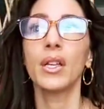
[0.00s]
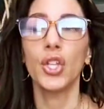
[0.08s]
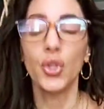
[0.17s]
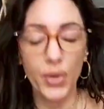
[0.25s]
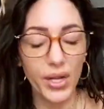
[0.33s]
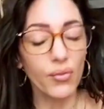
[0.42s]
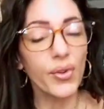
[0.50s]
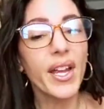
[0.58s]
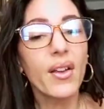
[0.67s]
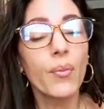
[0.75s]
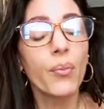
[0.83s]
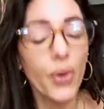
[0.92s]
You can
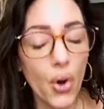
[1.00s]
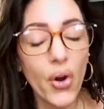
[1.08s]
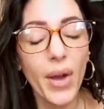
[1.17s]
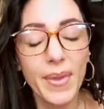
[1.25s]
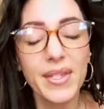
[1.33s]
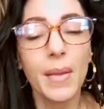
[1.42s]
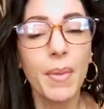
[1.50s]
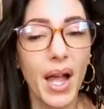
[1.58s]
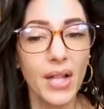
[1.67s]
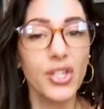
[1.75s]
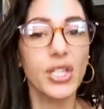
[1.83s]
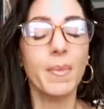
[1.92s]
reprogram the
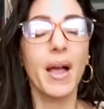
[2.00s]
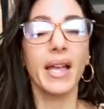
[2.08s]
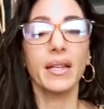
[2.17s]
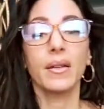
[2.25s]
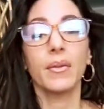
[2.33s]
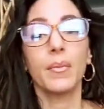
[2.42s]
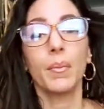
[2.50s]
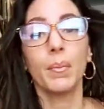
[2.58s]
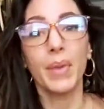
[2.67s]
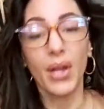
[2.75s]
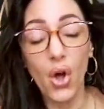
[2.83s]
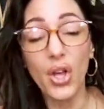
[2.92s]
subconscious mind
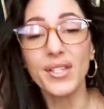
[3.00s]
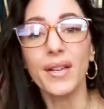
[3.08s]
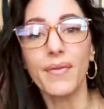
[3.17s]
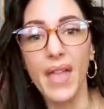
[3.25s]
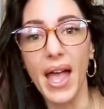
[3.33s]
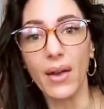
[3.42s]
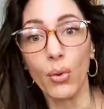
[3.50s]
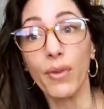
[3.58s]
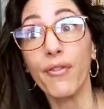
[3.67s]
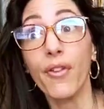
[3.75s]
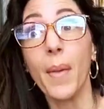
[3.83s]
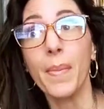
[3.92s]
because of that or
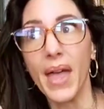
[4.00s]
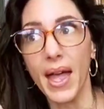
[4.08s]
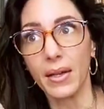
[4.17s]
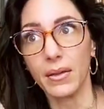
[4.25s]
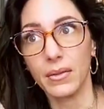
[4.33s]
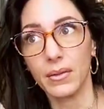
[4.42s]
from that,